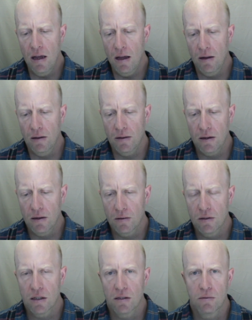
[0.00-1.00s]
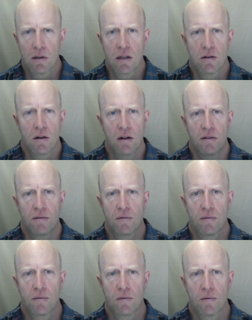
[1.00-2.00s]
uh, you know, just really trying to
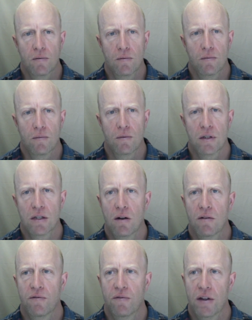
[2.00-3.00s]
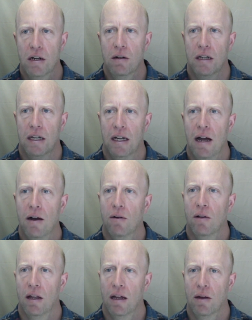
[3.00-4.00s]
f start figuring
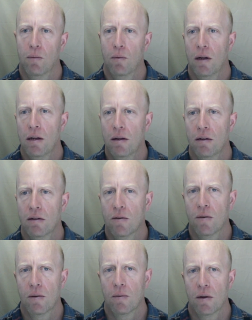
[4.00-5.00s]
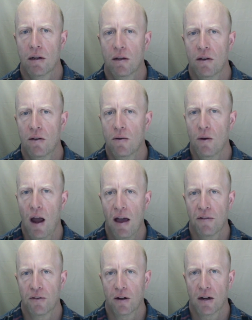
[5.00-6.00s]
out, like, what do I want to do
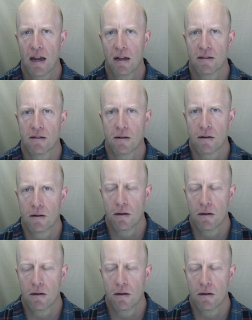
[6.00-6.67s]
after cancer?